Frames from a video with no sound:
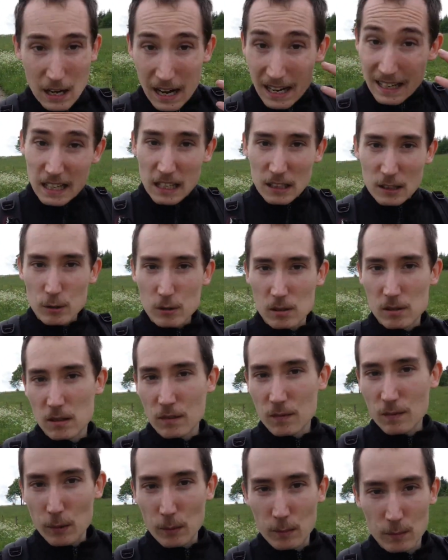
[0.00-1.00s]
I get to see
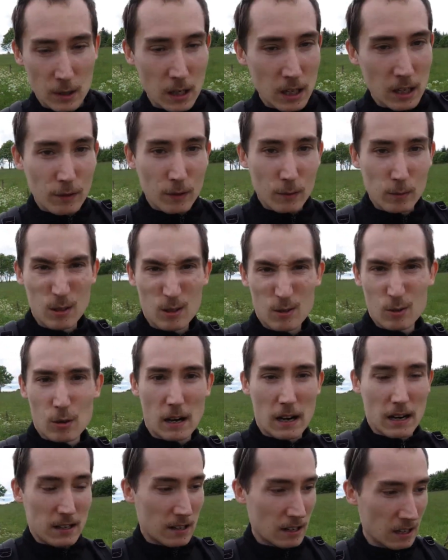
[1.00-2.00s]
from the
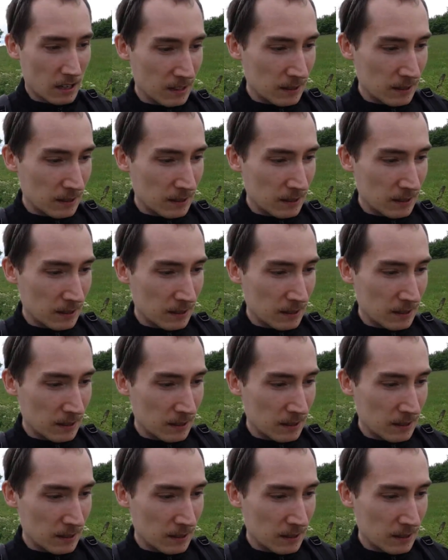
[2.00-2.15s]
track.